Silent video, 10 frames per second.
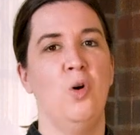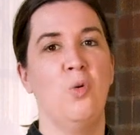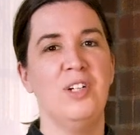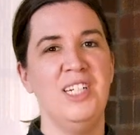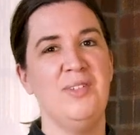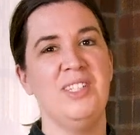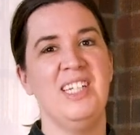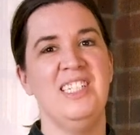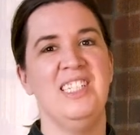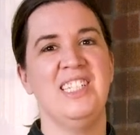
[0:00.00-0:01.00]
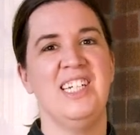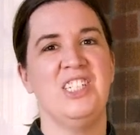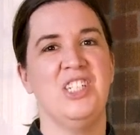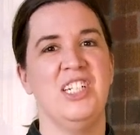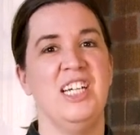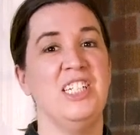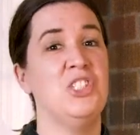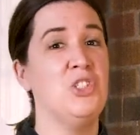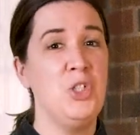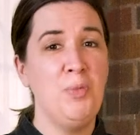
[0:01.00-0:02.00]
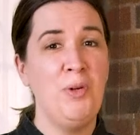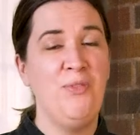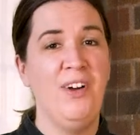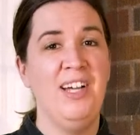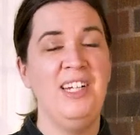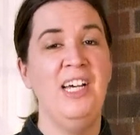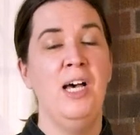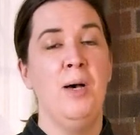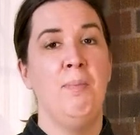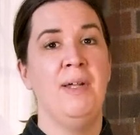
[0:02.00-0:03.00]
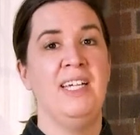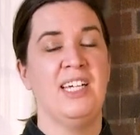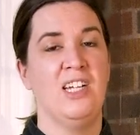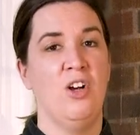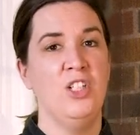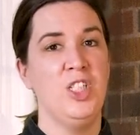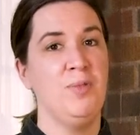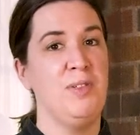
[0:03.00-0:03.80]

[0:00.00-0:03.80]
Working with kids in the kitchen is super fun, but it can also